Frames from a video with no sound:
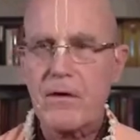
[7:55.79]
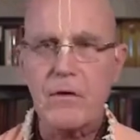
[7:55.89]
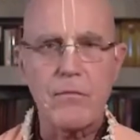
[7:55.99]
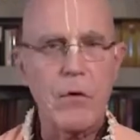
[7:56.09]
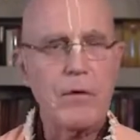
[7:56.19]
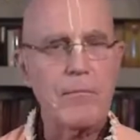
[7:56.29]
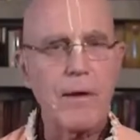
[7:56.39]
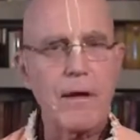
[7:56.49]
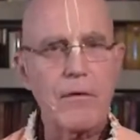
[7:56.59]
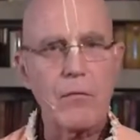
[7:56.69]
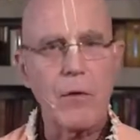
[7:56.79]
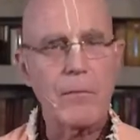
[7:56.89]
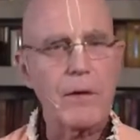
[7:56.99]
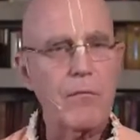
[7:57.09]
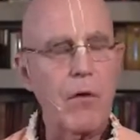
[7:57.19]
Devoted men and
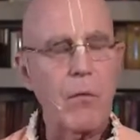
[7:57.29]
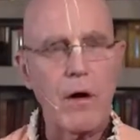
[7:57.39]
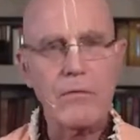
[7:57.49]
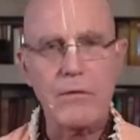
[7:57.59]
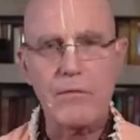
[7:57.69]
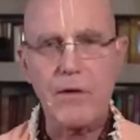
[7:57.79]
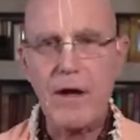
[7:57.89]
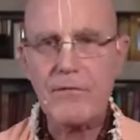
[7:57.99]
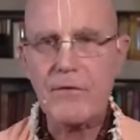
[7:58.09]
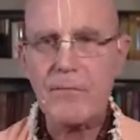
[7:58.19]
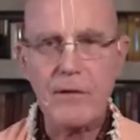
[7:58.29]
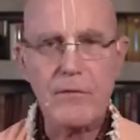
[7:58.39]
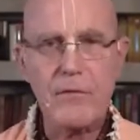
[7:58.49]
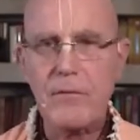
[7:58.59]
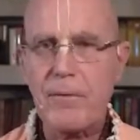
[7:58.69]
women of all walks of life can
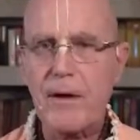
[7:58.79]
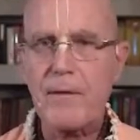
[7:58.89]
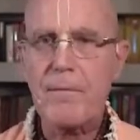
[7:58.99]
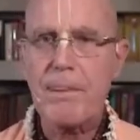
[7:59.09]
participate,